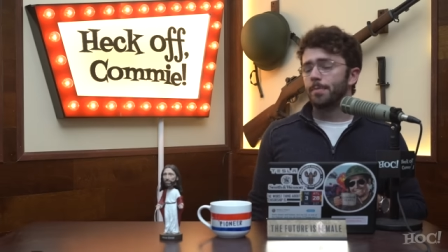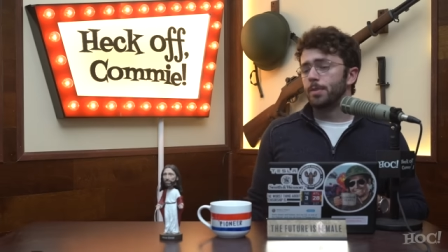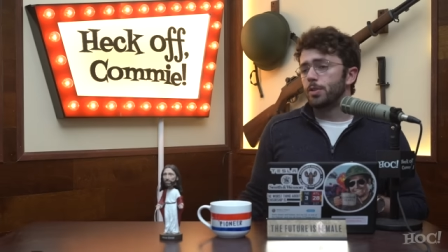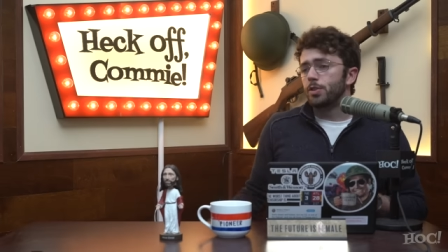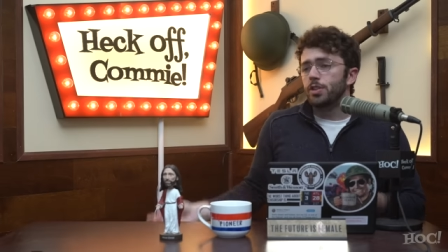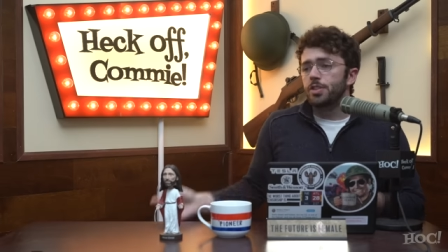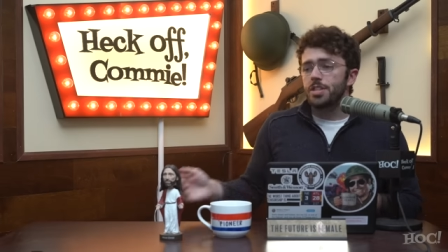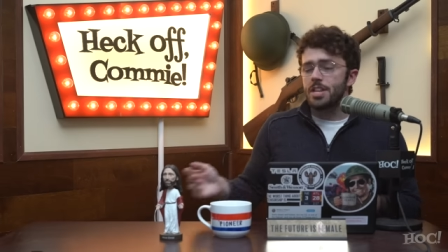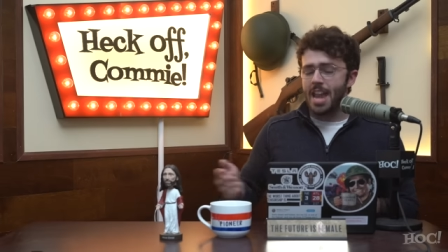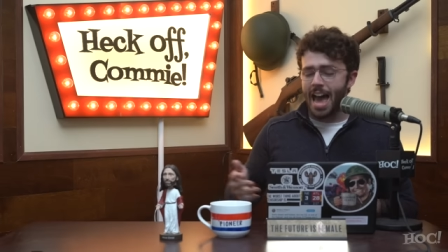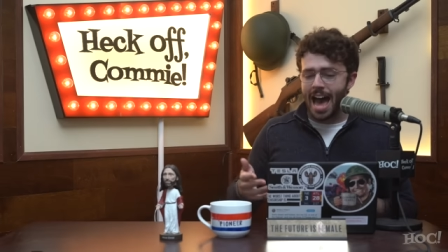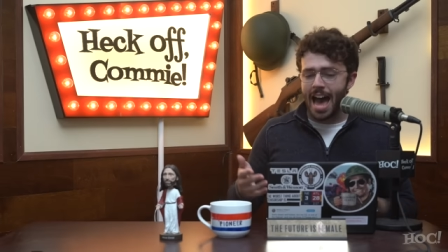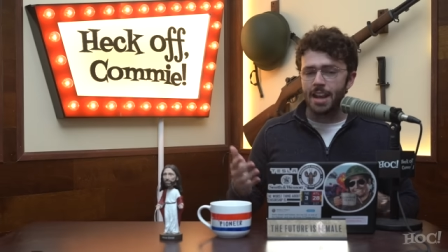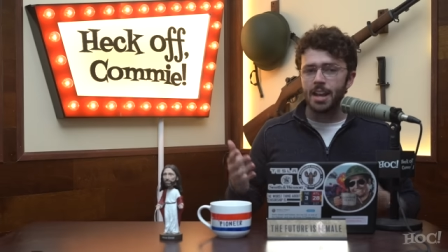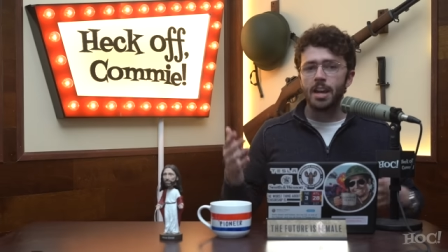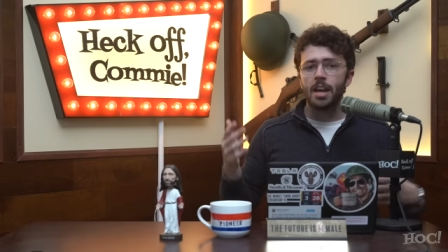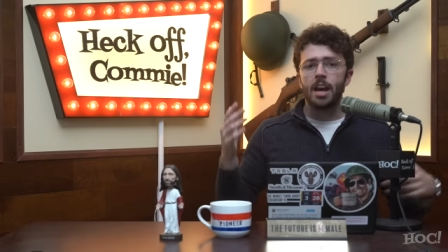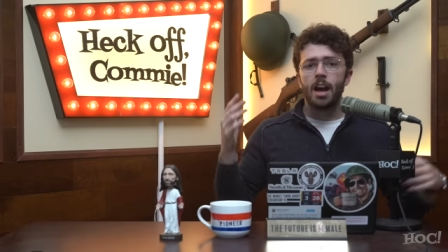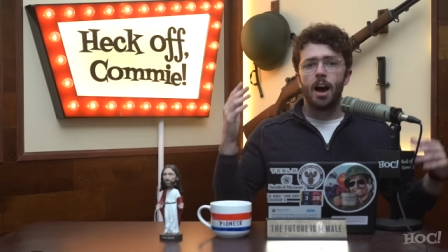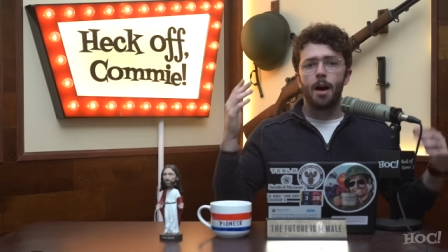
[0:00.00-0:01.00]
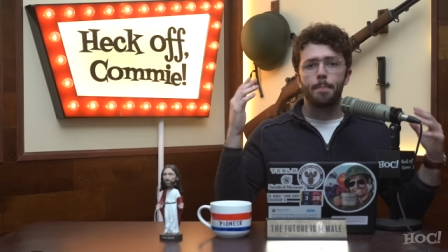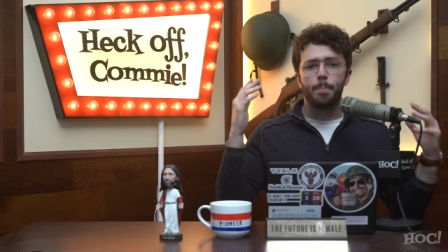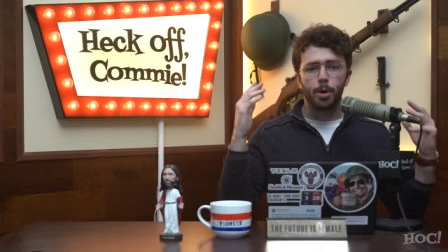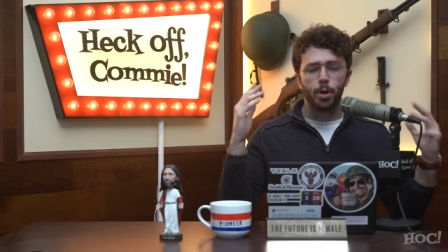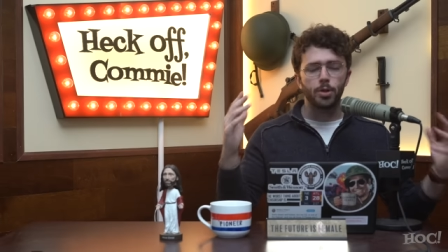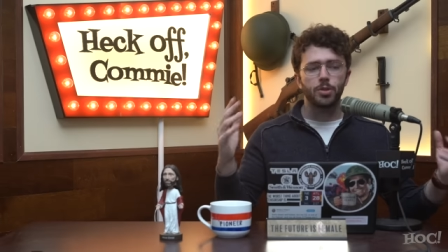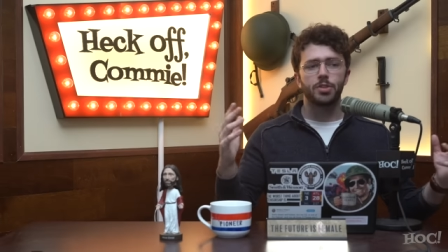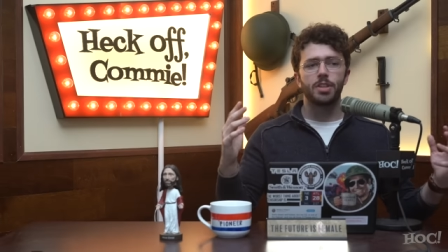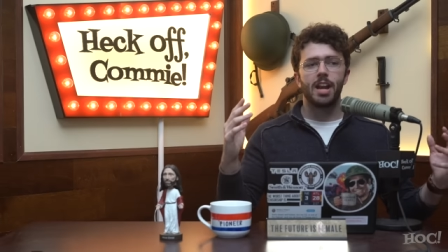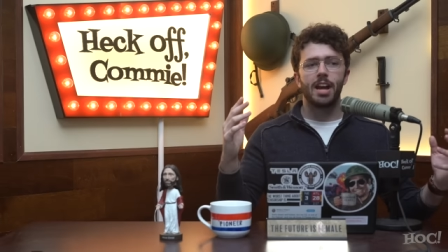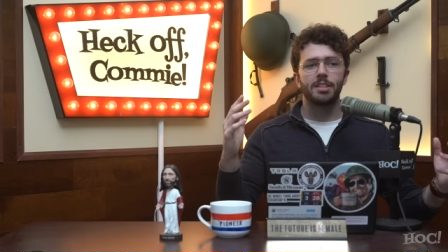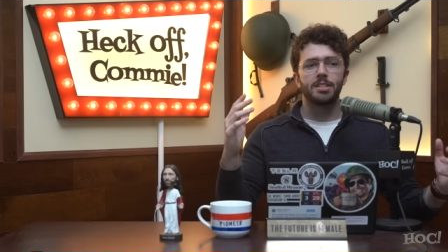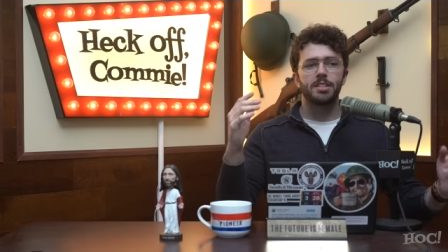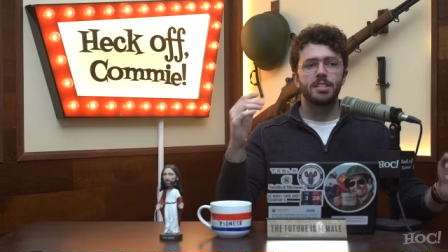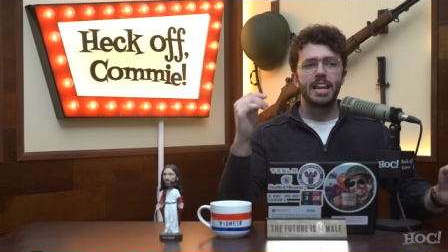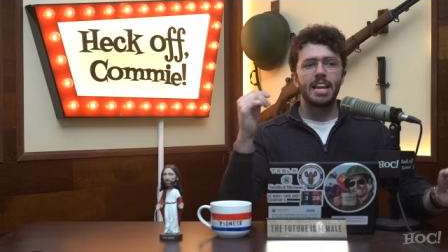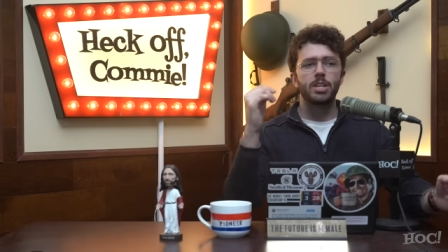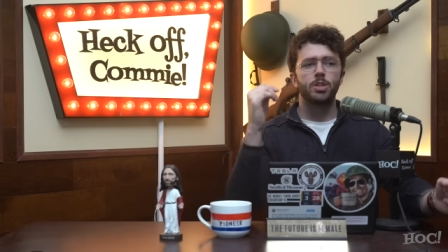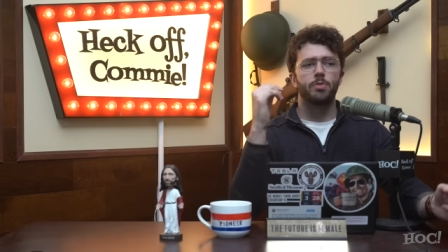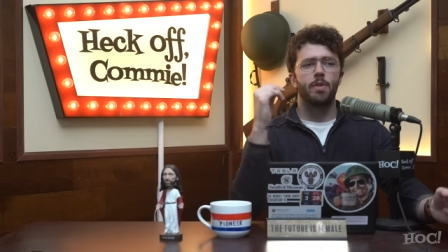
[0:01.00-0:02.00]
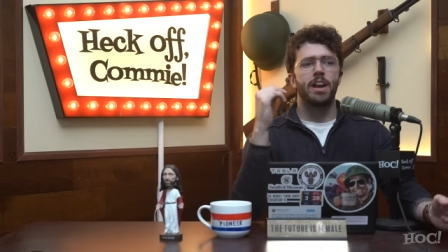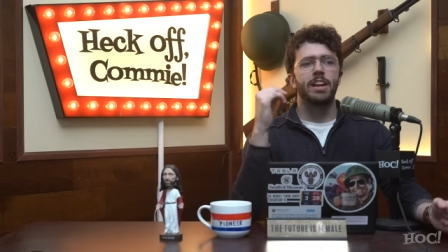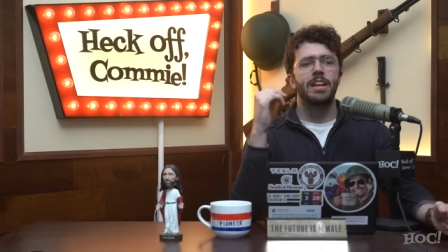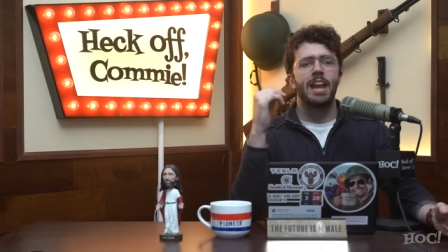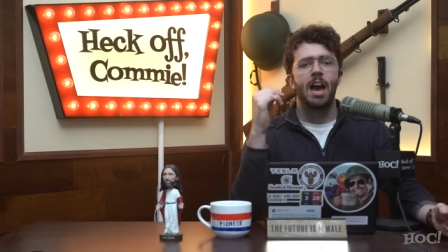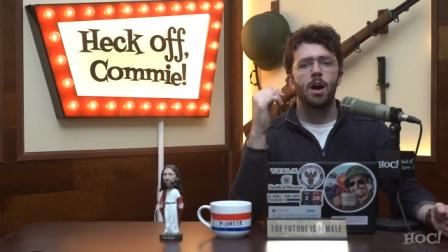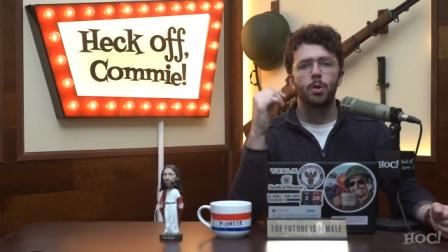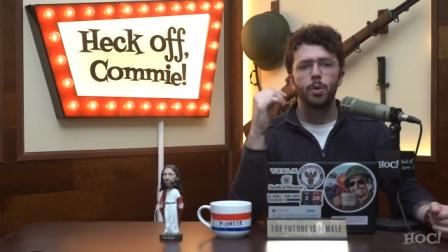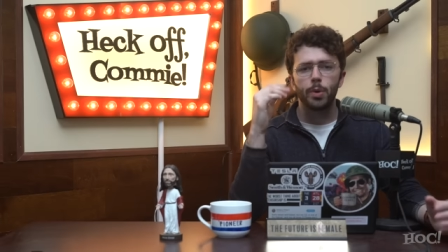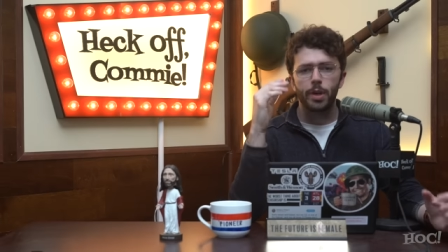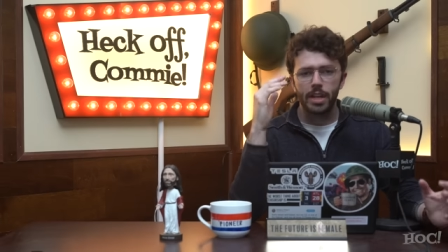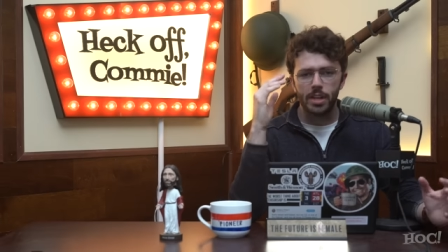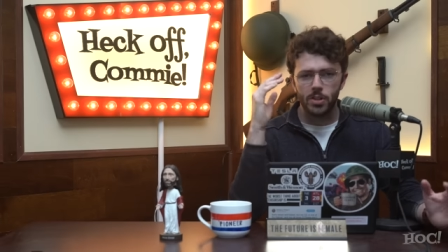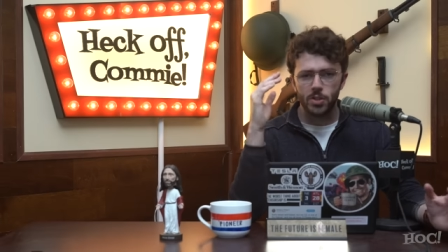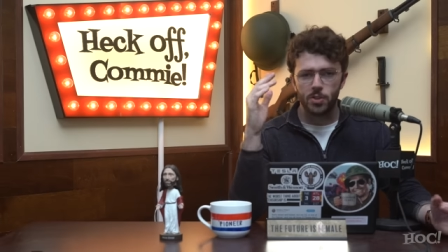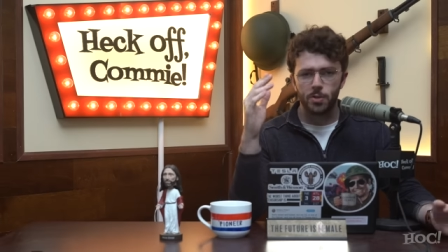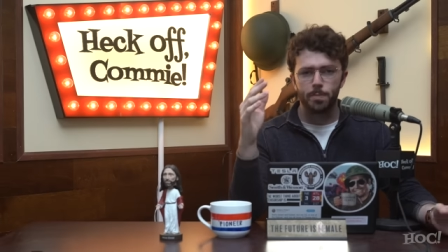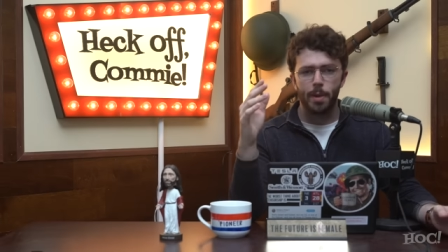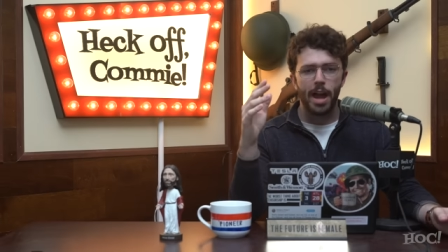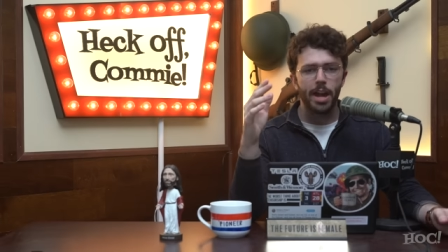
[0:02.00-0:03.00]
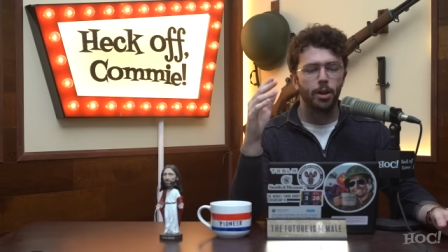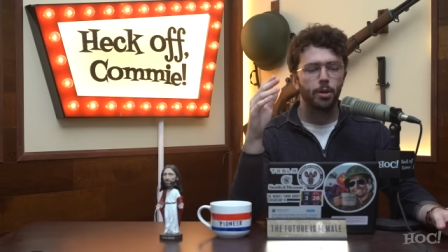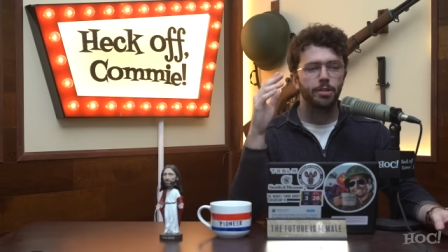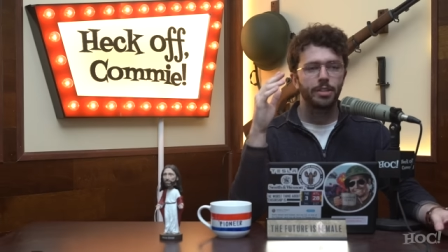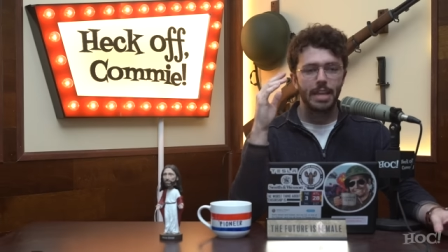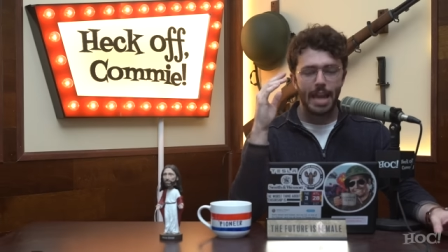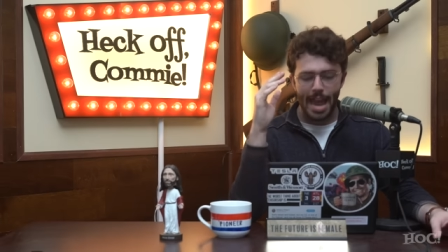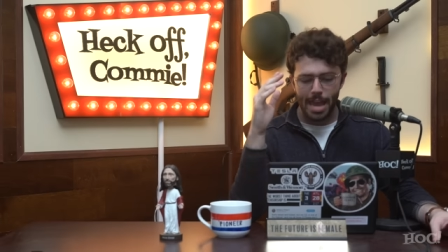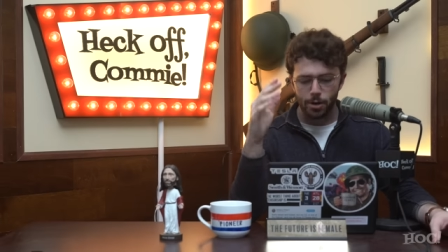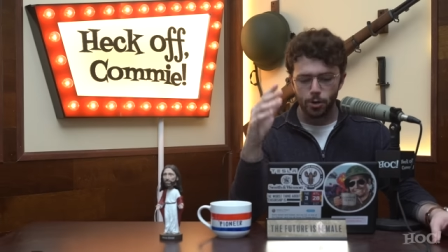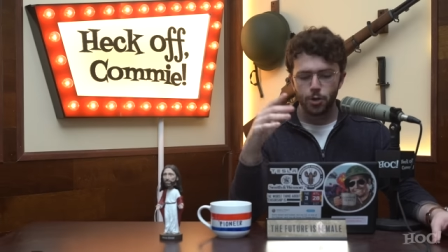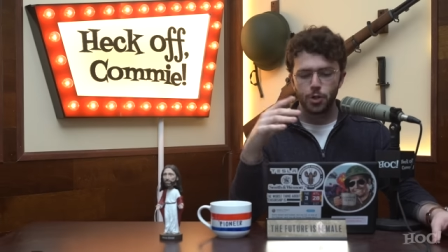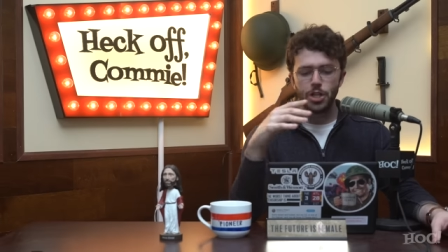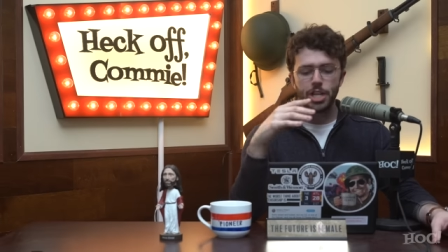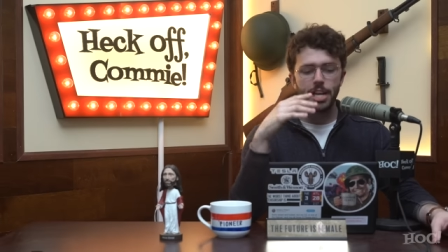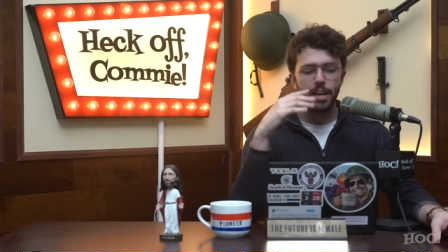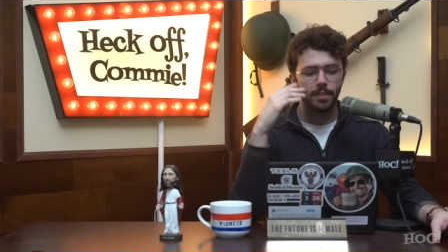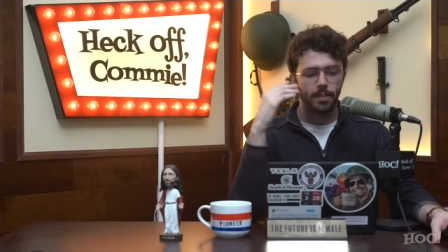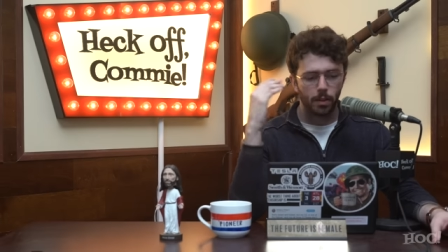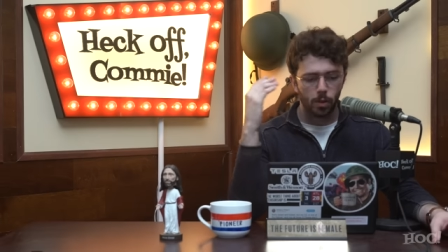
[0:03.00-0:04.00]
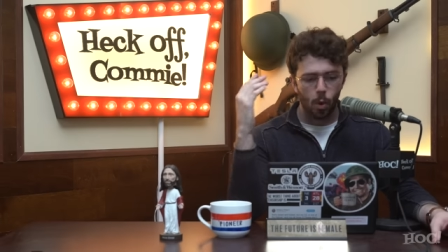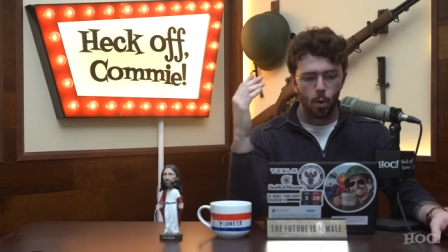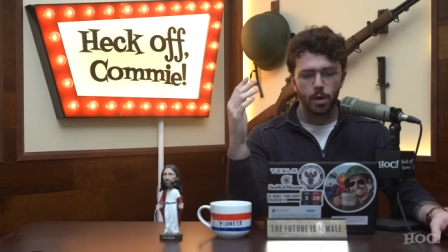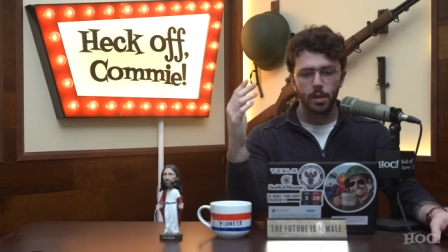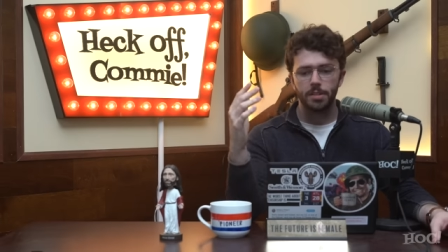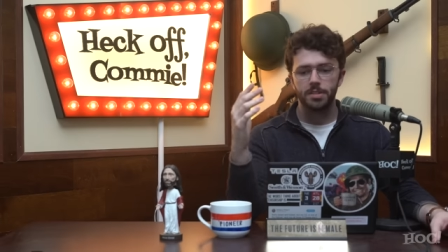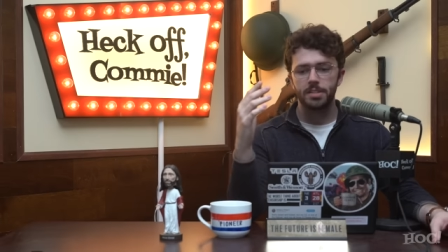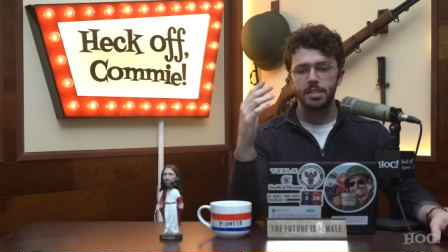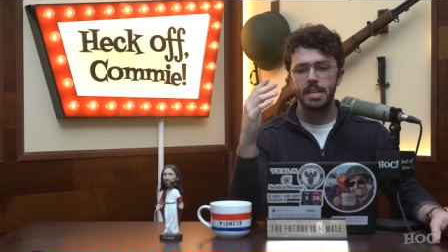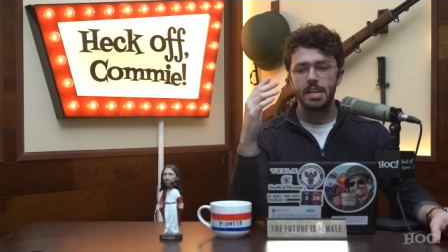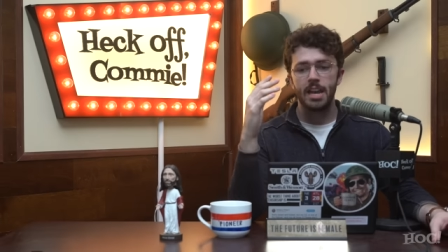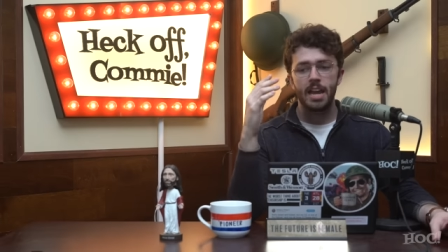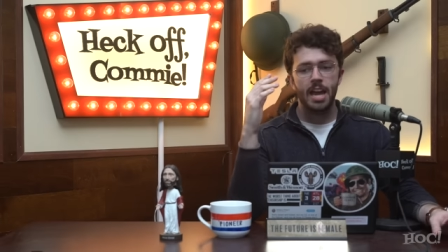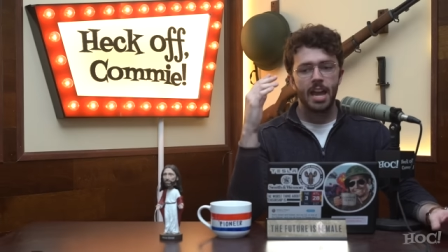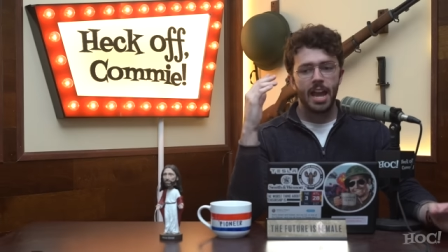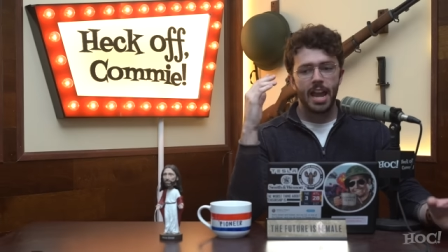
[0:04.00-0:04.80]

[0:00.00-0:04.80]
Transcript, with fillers: There's just not a person on stage right now who can inspire the energy and the loyalty